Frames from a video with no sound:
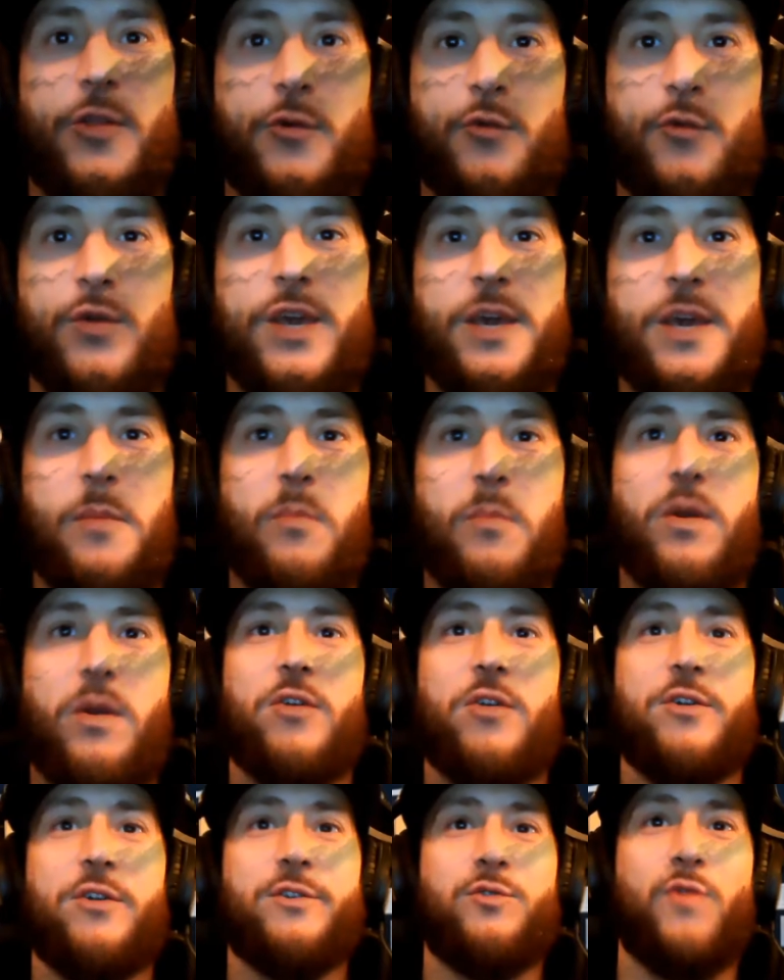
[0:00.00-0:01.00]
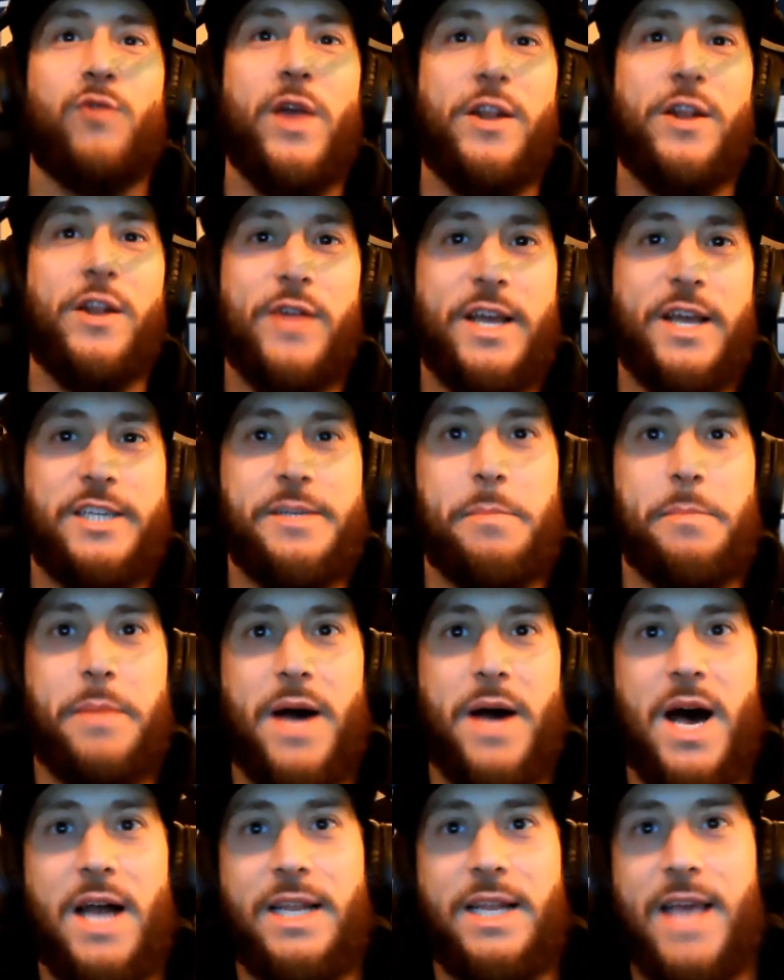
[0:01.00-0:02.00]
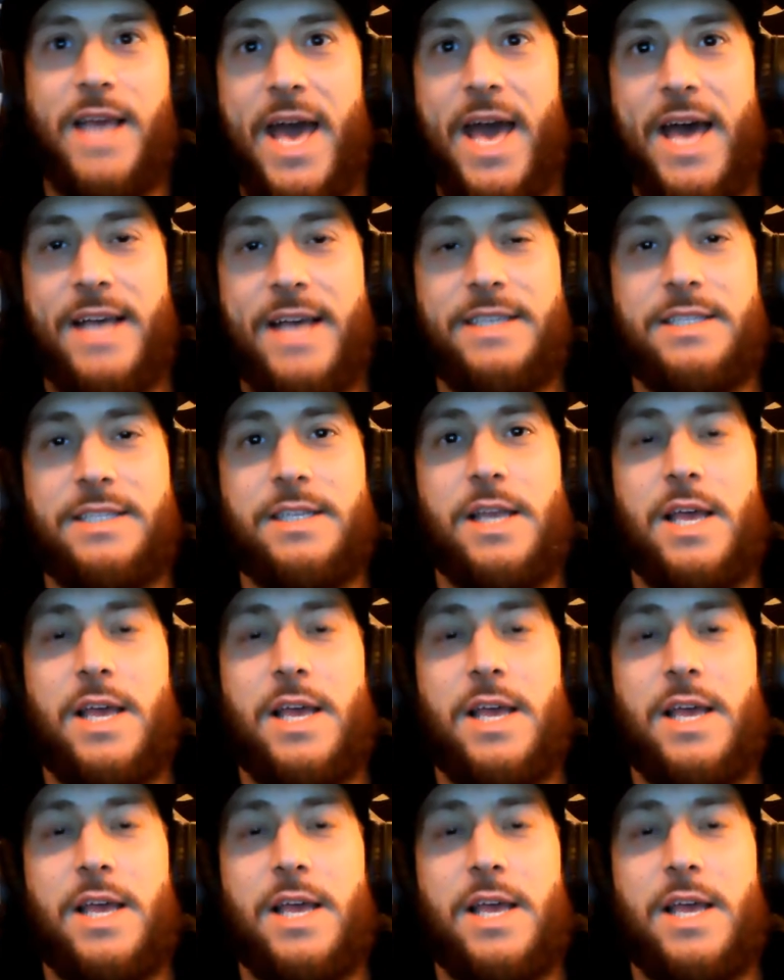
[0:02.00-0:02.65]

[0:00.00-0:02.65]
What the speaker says: the Rican Brothers Raidernation podcast.